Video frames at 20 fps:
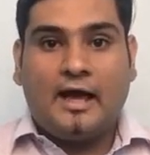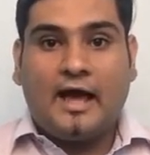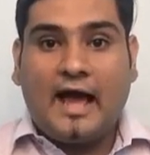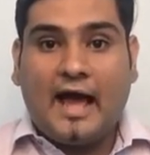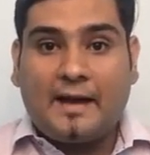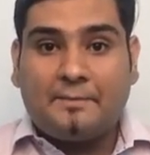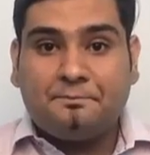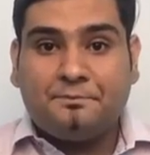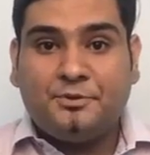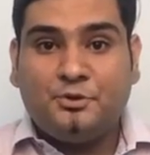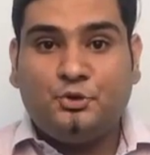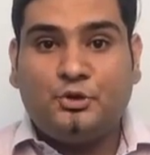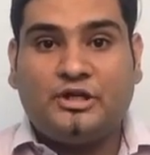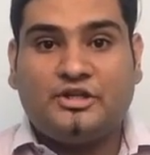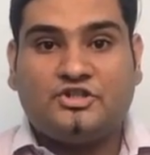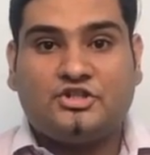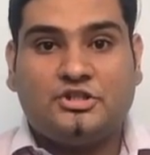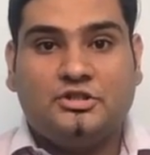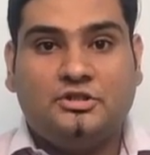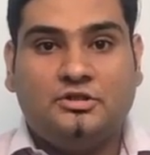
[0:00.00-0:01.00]

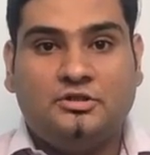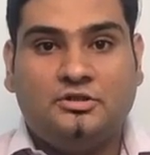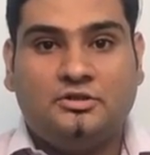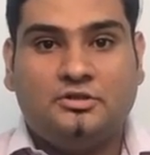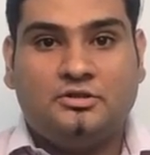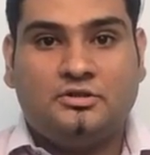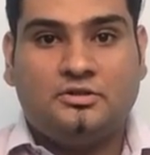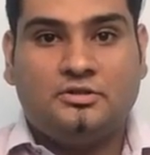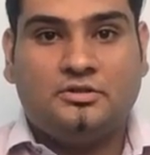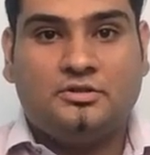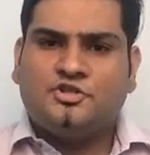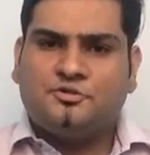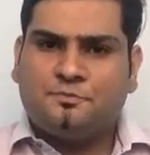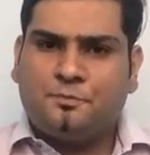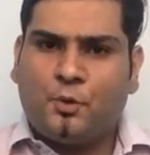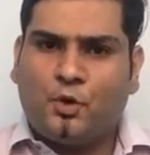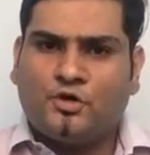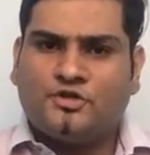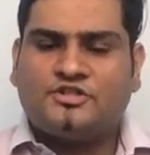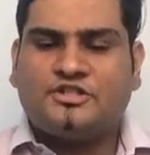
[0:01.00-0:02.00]
amputation,
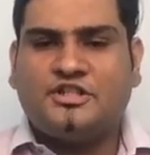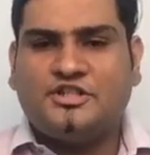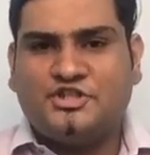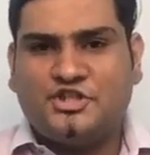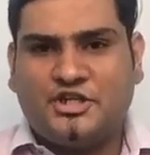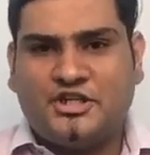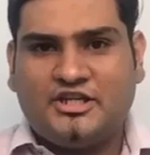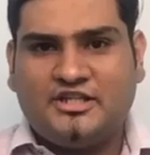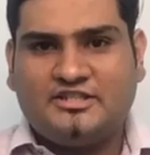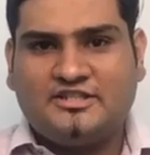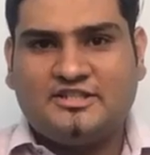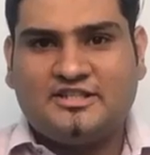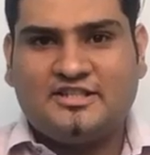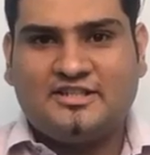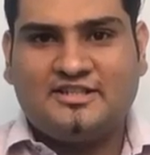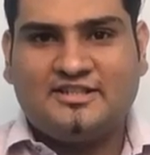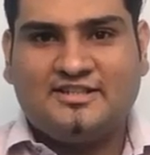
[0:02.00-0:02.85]
sports injuries,